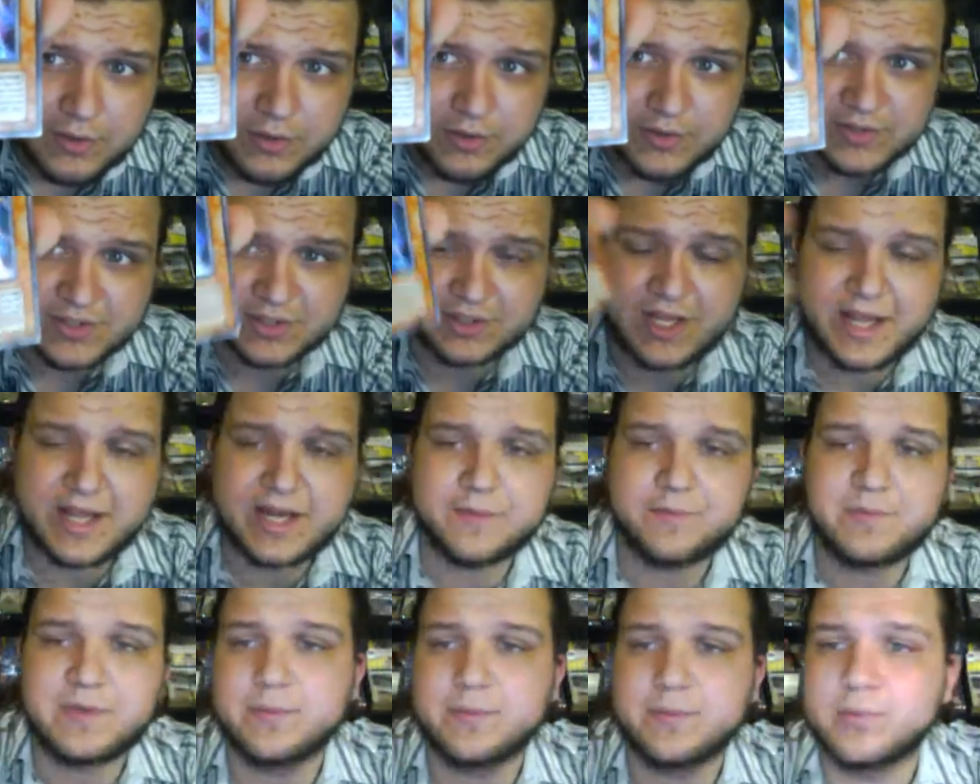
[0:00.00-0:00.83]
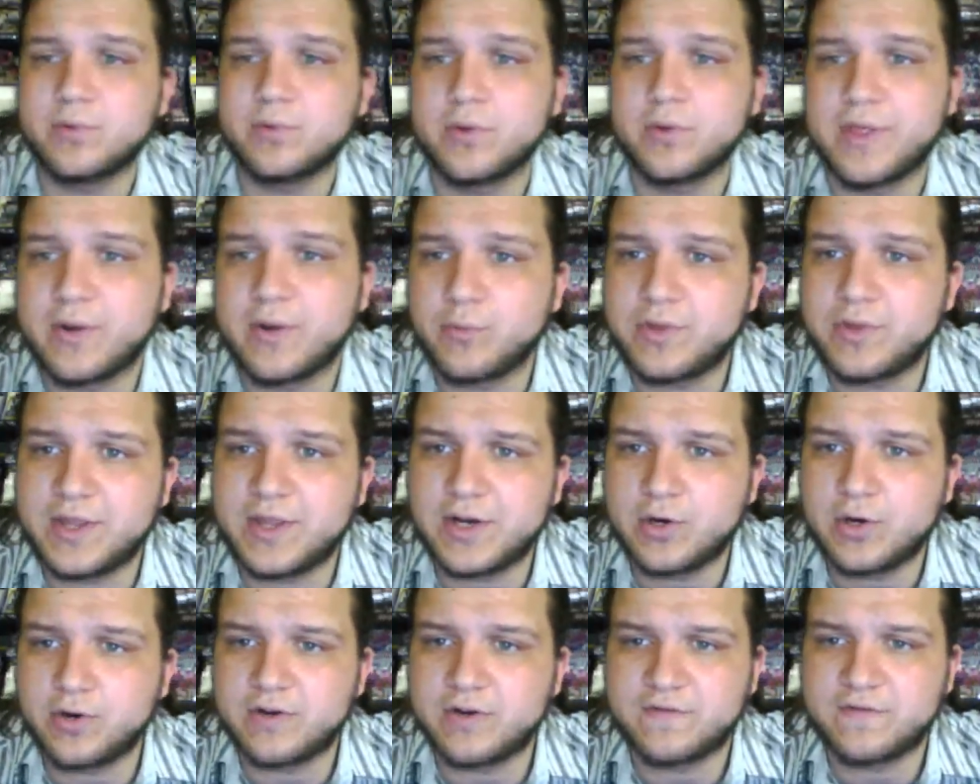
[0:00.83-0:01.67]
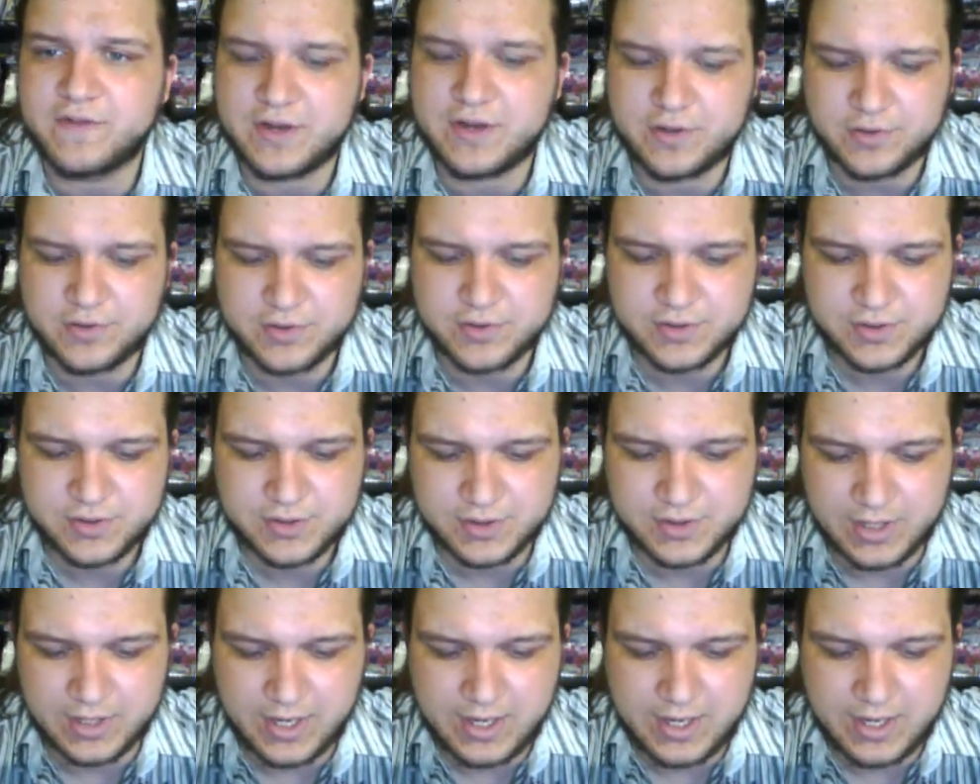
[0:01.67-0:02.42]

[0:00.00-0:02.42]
There's a lot of people that when they go to vendors